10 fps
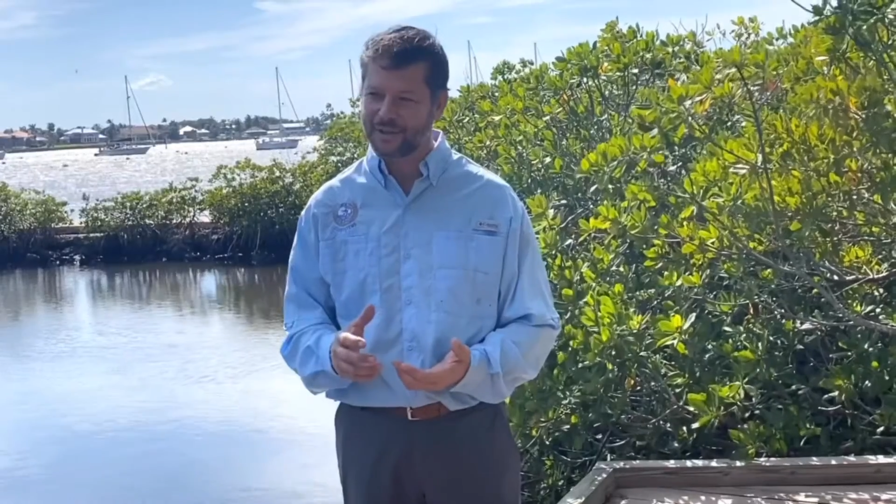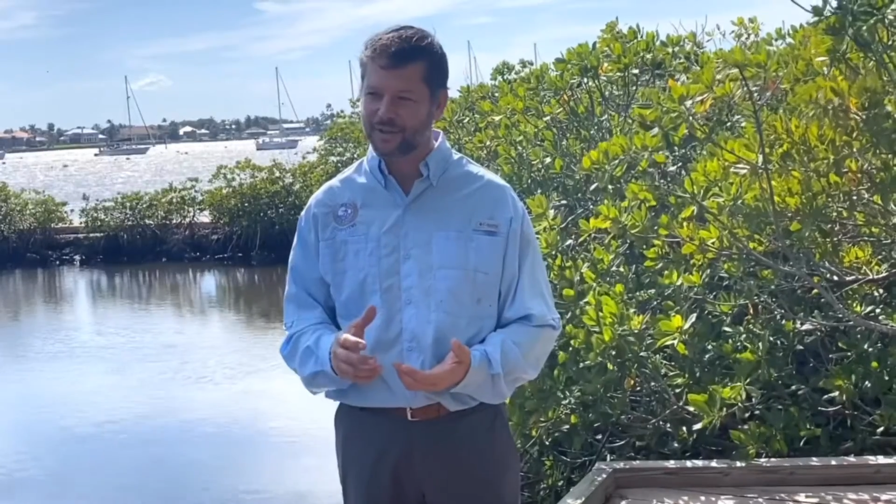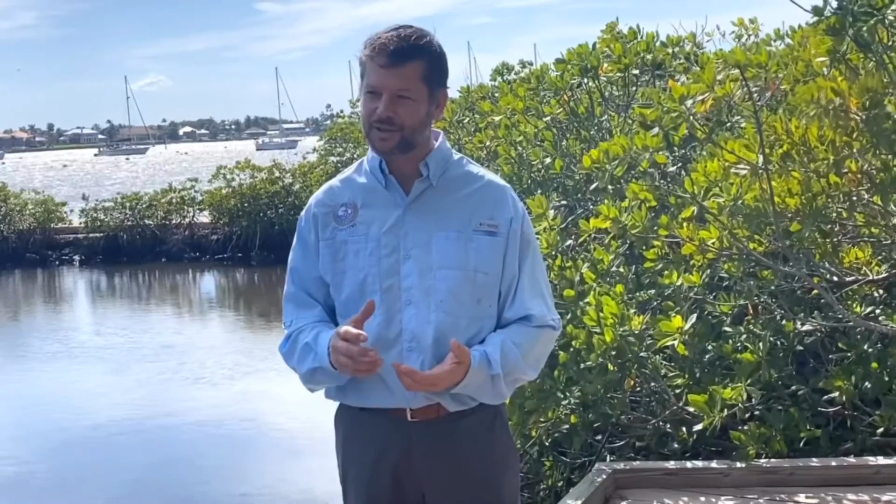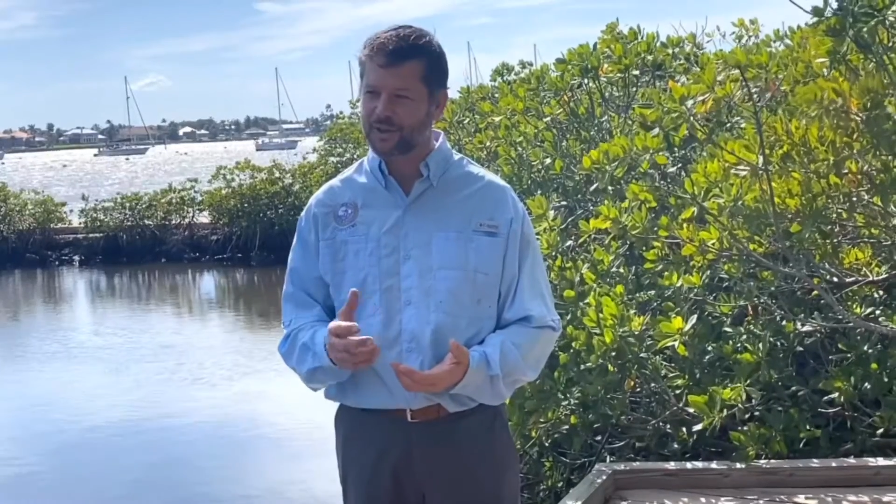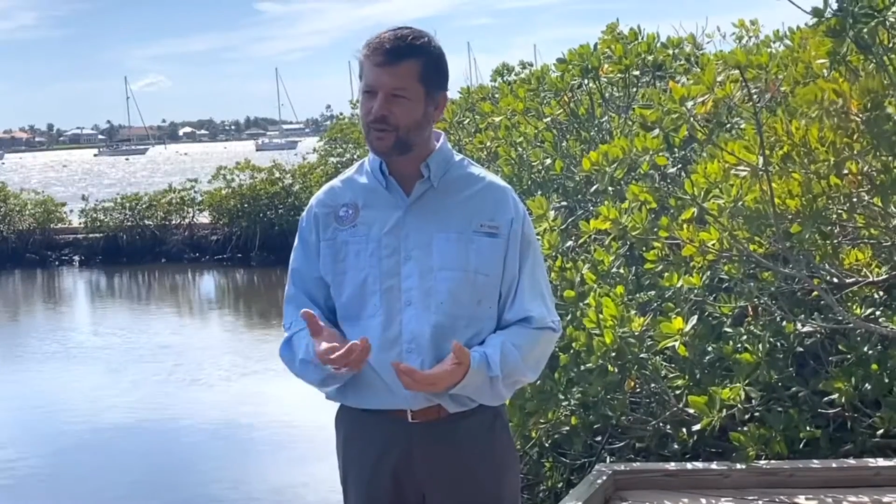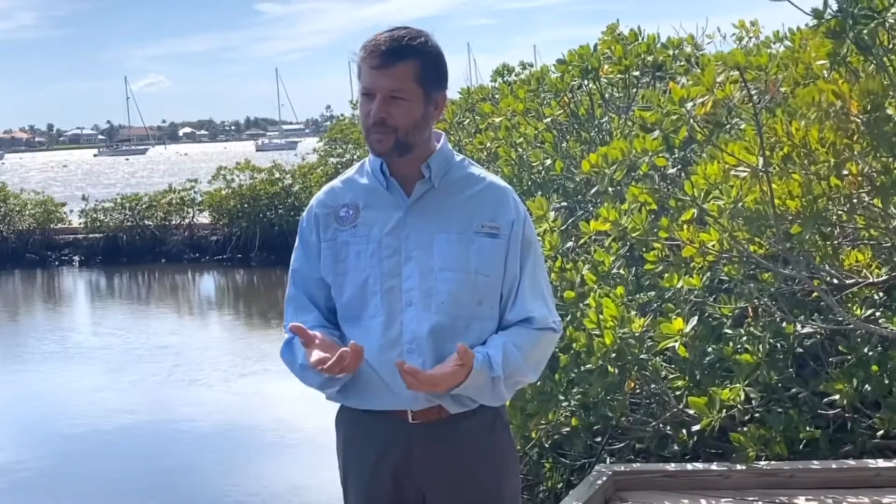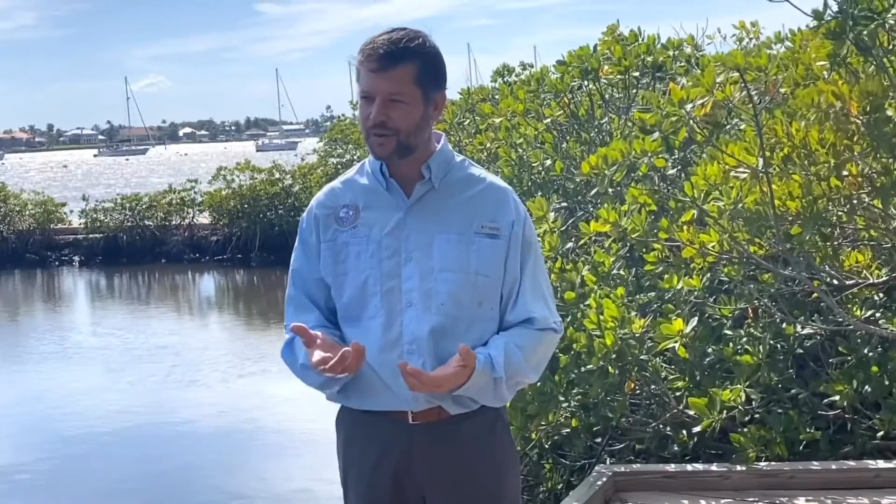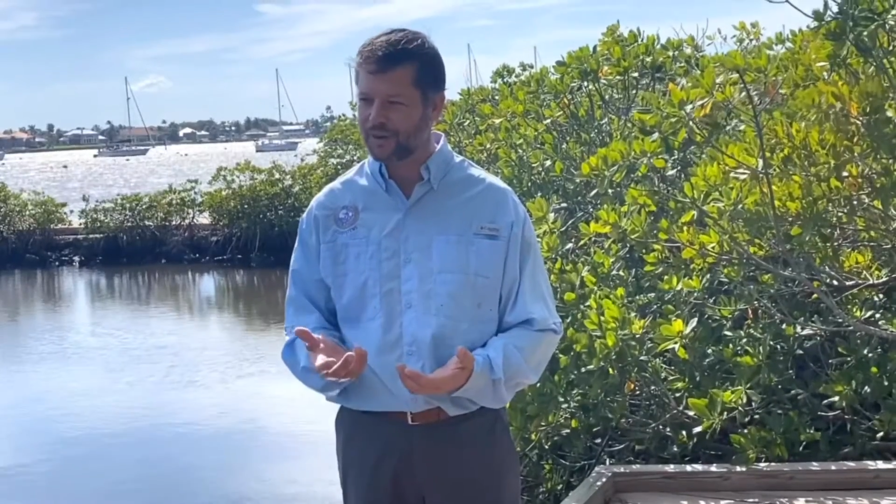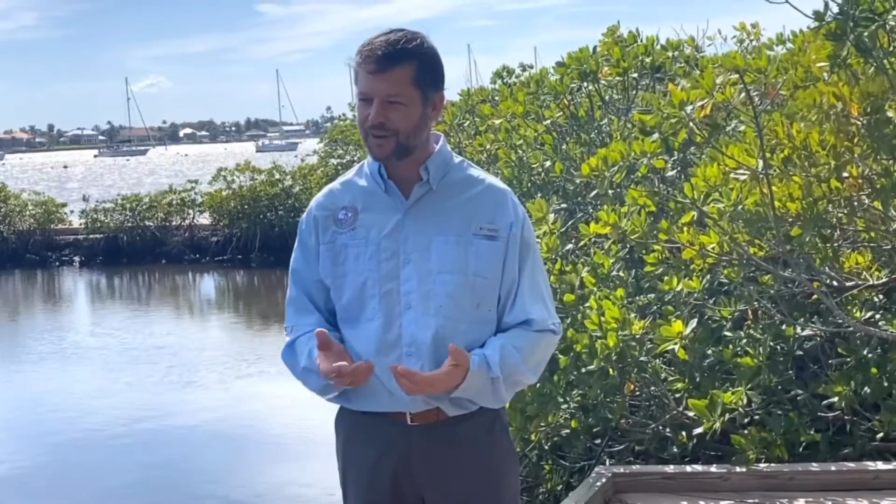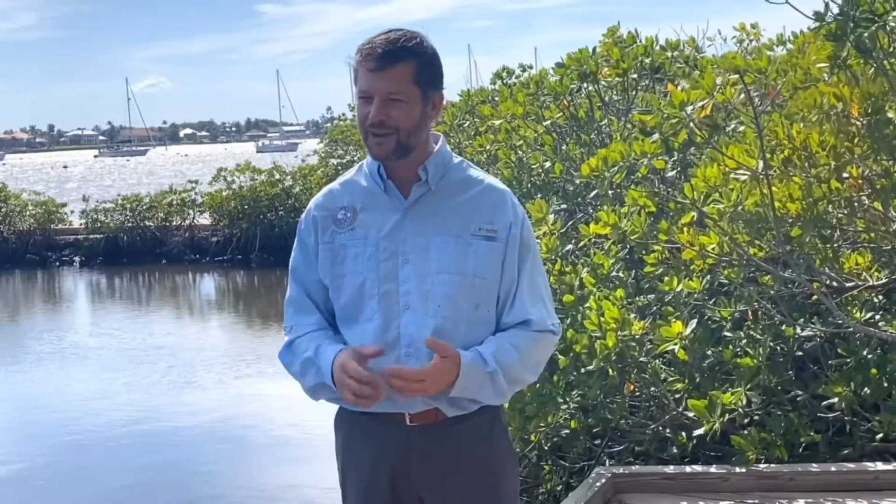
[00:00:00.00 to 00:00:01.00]
or salt
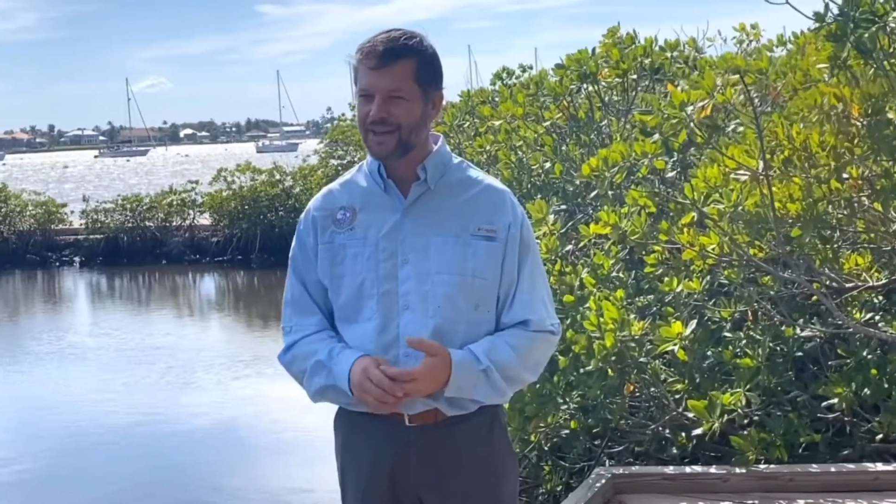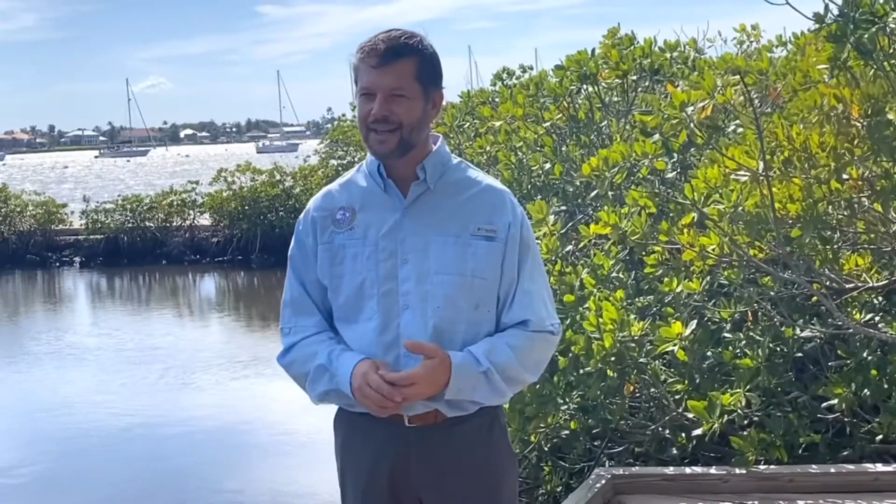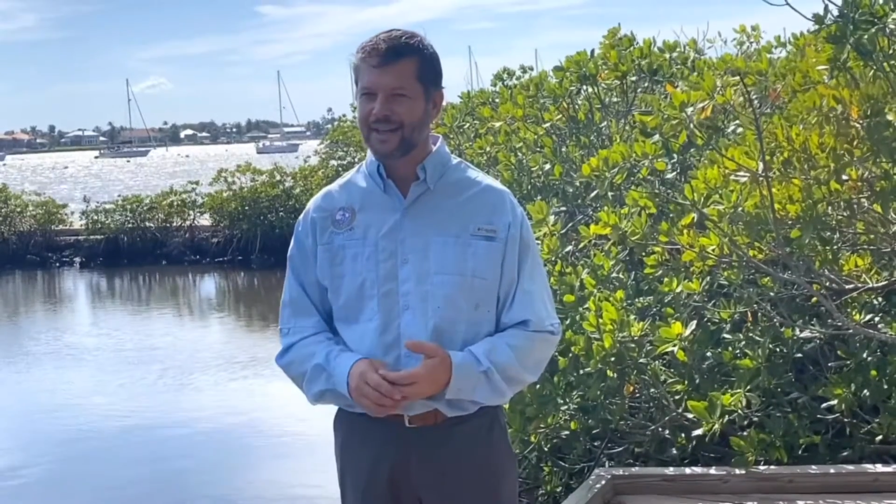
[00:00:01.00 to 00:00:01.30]
water